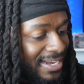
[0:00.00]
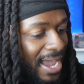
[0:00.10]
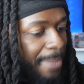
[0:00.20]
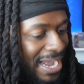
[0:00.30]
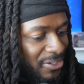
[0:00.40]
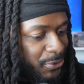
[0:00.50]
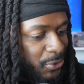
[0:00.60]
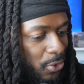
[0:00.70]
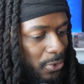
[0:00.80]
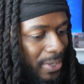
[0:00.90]
Master
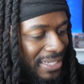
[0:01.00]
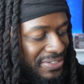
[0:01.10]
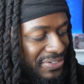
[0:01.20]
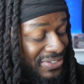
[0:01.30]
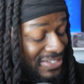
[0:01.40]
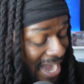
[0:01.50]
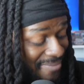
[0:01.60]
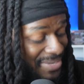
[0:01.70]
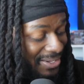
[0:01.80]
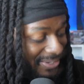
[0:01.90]
Duel is
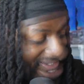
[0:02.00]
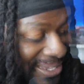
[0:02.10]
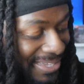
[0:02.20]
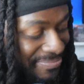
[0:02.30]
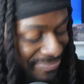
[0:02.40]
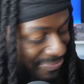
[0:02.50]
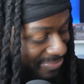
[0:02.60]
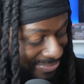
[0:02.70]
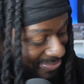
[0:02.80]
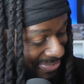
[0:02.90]
dominantly
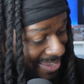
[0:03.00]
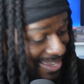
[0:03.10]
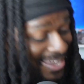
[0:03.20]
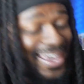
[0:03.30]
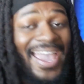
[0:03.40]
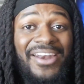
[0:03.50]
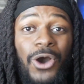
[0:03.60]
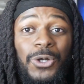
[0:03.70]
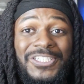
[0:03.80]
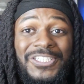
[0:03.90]
an
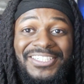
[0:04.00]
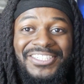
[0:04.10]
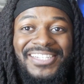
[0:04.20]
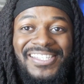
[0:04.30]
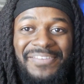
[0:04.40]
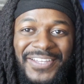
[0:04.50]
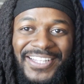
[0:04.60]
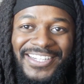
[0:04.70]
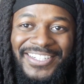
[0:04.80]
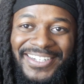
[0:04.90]
OCG
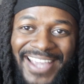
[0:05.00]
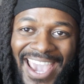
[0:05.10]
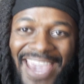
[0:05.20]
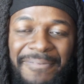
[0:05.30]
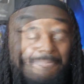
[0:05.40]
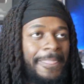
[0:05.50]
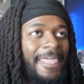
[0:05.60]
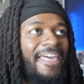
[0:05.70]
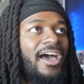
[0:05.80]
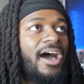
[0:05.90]
simulation game,
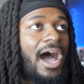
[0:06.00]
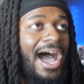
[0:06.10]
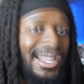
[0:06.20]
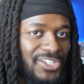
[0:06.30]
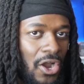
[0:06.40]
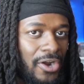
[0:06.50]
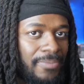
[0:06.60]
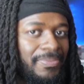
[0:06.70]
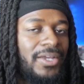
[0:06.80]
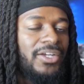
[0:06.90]
odds are
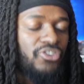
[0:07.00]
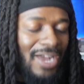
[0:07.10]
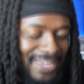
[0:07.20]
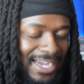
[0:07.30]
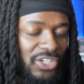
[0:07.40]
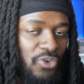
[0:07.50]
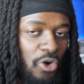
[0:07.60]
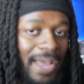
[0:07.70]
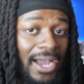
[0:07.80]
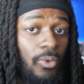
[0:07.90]
Transaction
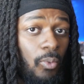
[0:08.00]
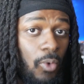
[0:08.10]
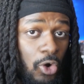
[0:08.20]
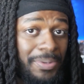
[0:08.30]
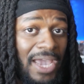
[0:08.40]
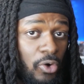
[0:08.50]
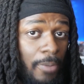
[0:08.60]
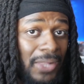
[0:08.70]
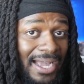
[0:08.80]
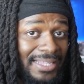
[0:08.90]
Rollback will be able to
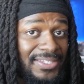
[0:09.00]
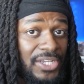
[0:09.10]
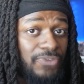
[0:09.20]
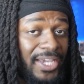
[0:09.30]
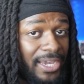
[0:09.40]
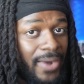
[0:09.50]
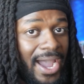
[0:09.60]
apply itself to Erad.